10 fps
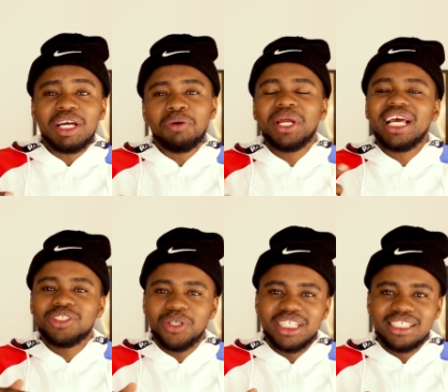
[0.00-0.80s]
When I
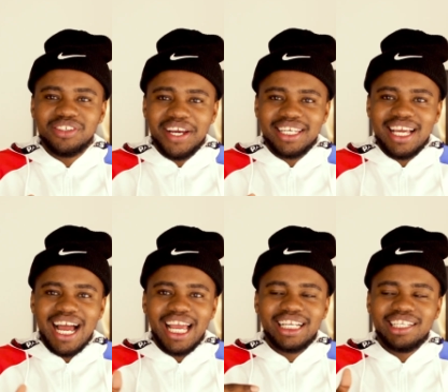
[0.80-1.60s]
saw this,
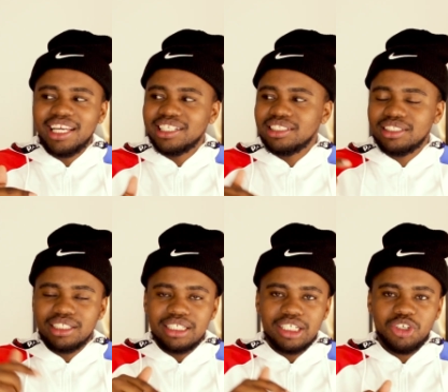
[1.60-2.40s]
I clicked
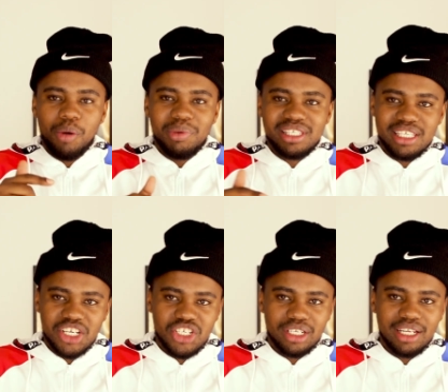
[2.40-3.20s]
the comment
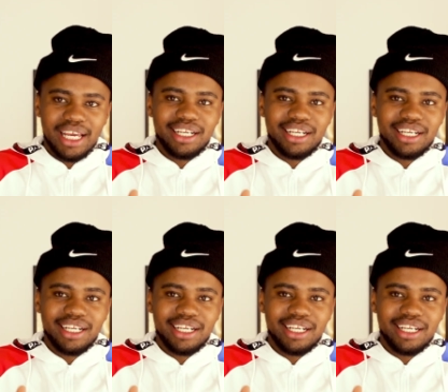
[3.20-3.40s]
section.